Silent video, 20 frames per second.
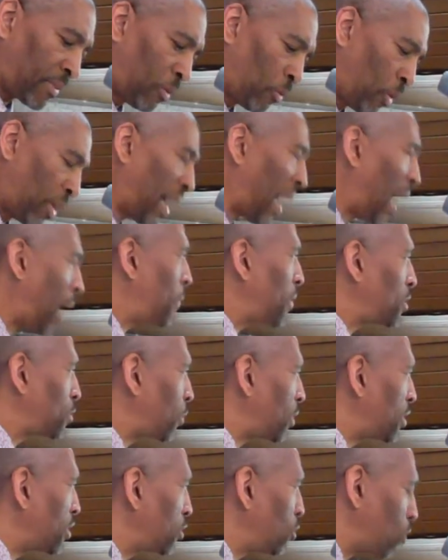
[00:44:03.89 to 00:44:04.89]
What
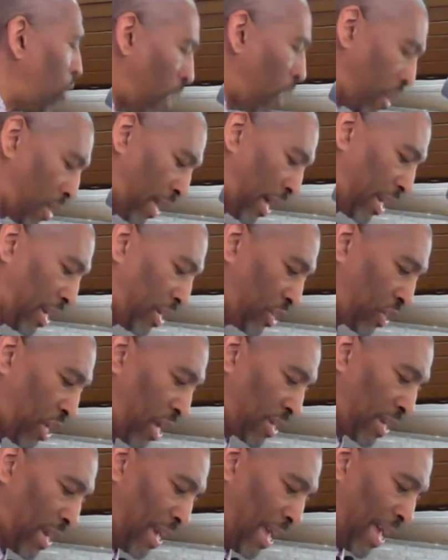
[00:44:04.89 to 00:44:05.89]
happens when you do all of that? He
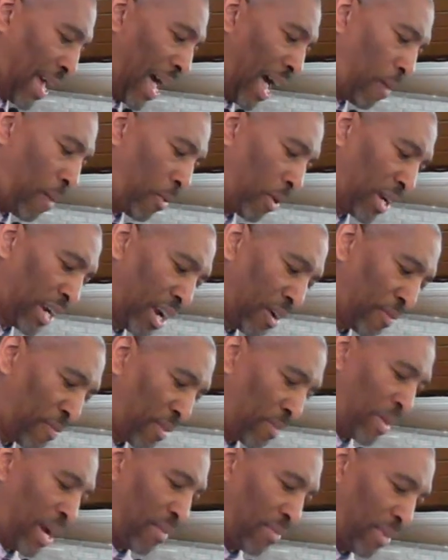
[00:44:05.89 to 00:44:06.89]
says, I will hear
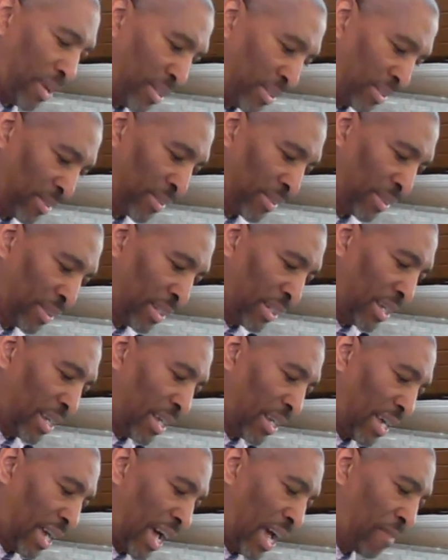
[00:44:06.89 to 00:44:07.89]
from heaven
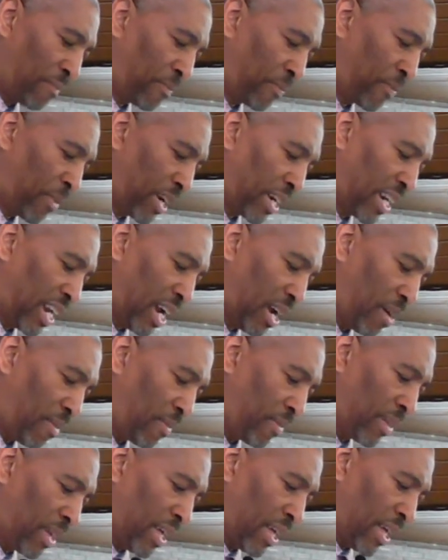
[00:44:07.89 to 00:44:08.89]
and
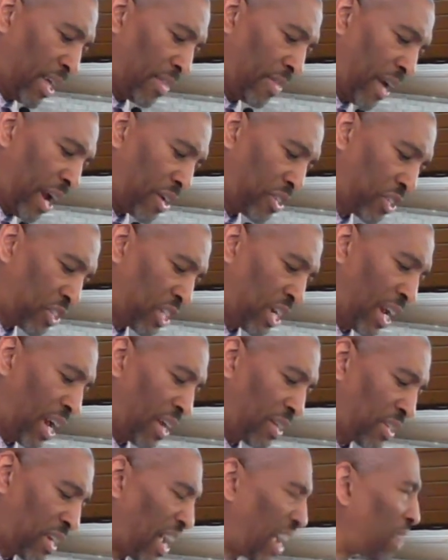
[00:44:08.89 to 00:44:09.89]
forgive their
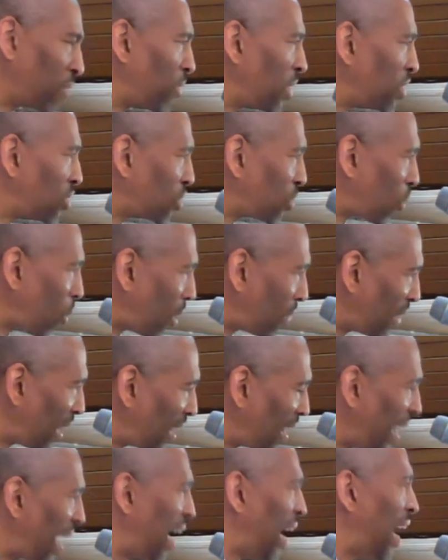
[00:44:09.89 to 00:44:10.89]
sins and restore
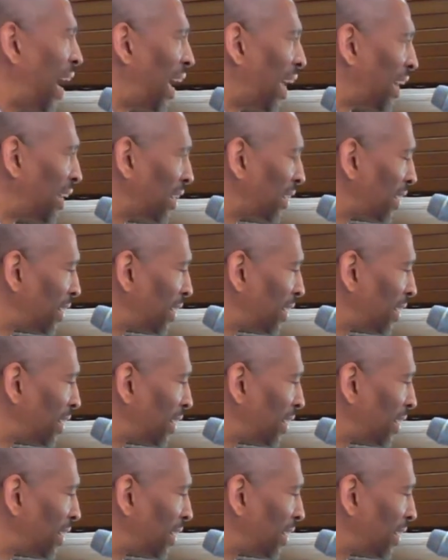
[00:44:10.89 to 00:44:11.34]
their land.